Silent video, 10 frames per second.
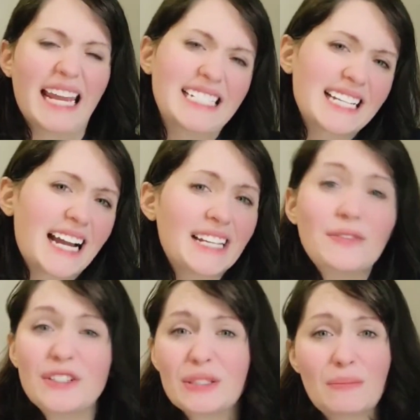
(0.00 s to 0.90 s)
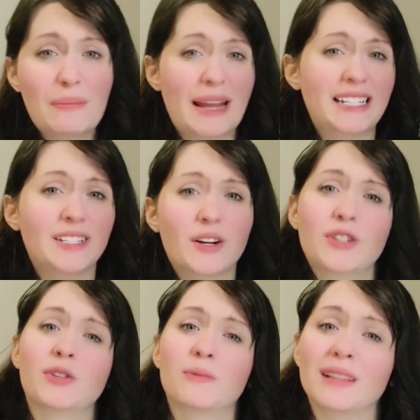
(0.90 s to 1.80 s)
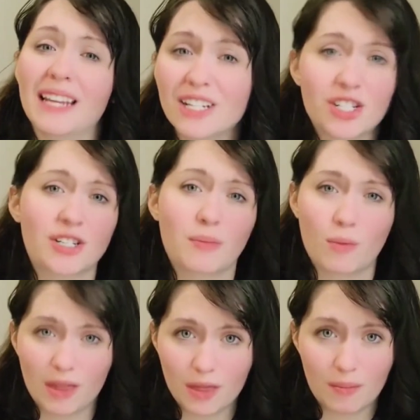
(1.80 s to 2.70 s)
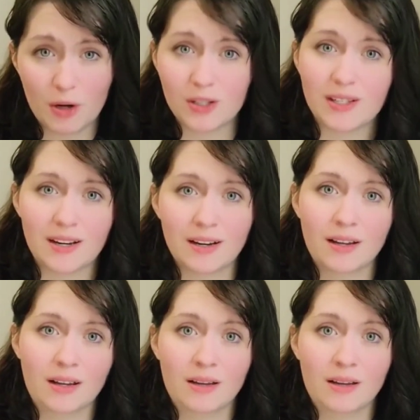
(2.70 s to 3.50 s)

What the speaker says: It's kind of just based on your relationship with the person.